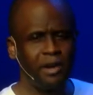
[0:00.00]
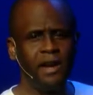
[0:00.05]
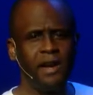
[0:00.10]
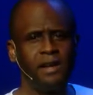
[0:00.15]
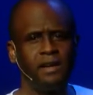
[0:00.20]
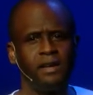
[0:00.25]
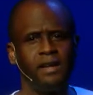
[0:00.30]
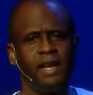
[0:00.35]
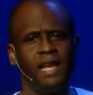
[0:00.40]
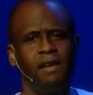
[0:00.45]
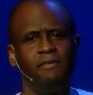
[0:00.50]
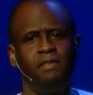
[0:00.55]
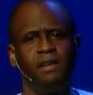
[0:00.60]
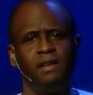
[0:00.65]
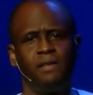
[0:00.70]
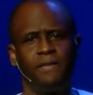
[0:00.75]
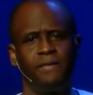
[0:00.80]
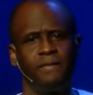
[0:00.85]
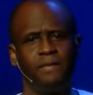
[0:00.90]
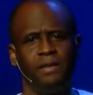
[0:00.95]
here today, even
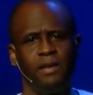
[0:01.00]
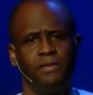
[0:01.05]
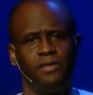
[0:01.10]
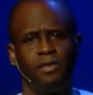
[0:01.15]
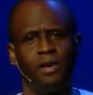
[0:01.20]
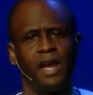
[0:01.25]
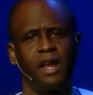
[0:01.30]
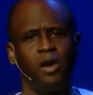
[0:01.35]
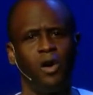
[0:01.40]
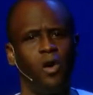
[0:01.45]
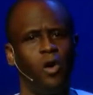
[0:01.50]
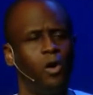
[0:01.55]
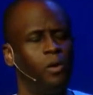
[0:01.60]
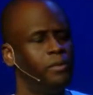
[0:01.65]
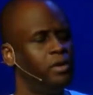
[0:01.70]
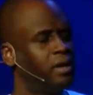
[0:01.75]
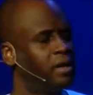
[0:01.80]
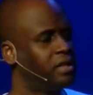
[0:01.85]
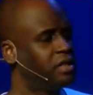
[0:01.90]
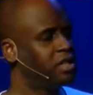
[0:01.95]
if you're at home,
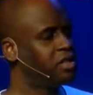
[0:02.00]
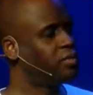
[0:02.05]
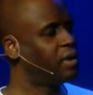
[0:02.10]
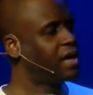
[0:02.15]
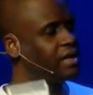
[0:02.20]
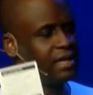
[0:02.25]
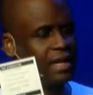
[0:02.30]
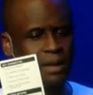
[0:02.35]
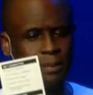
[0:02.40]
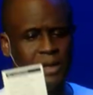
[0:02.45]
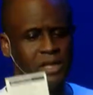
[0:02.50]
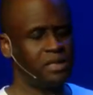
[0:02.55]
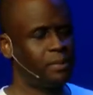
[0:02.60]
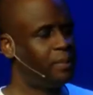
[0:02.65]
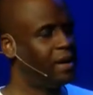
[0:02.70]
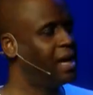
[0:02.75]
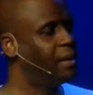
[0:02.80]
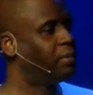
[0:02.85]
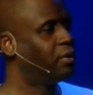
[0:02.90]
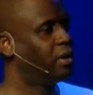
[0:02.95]
you can just take a piece of
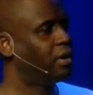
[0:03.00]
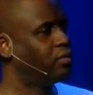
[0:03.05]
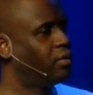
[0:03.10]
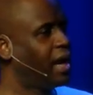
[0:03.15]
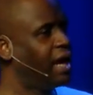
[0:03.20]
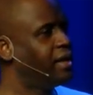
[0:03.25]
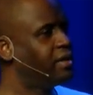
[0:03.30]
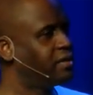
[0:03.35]
paper and write